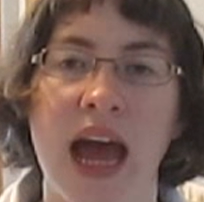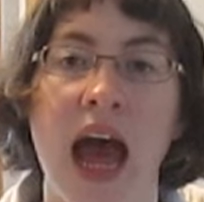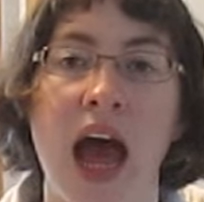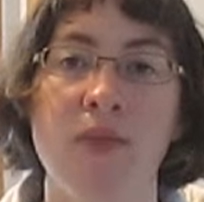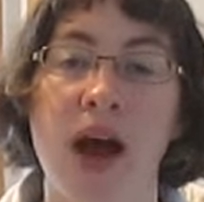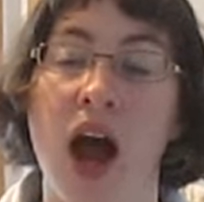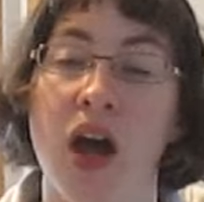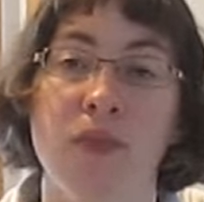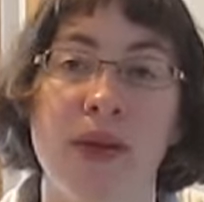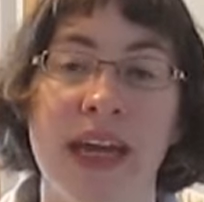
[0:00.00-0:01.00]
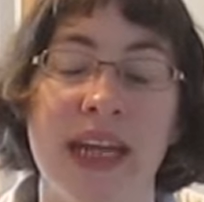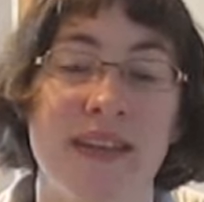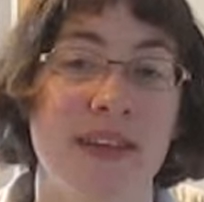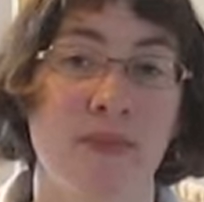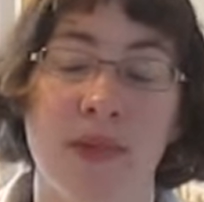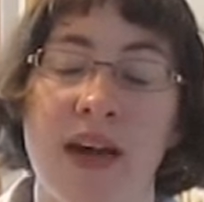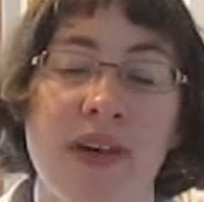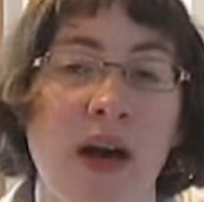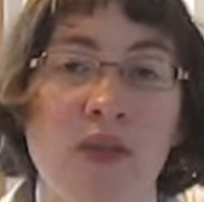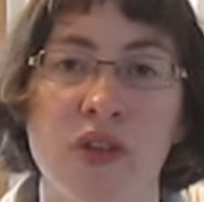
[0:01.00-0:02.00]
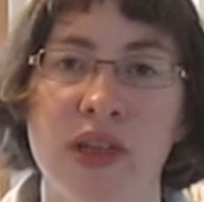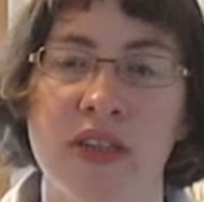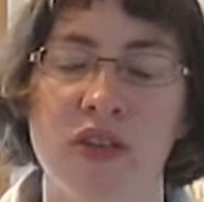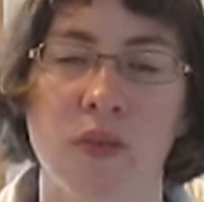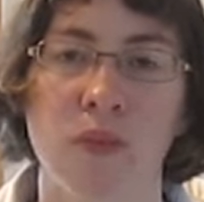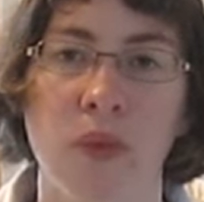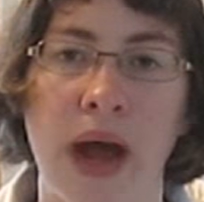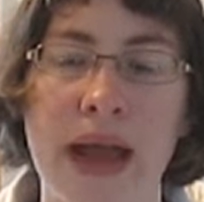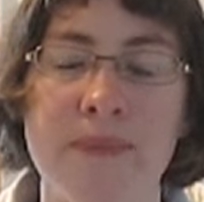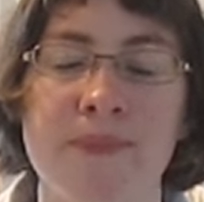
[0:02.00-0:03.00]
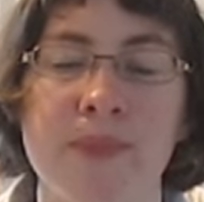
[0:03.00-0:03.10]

and I hope it might have helped you in some way.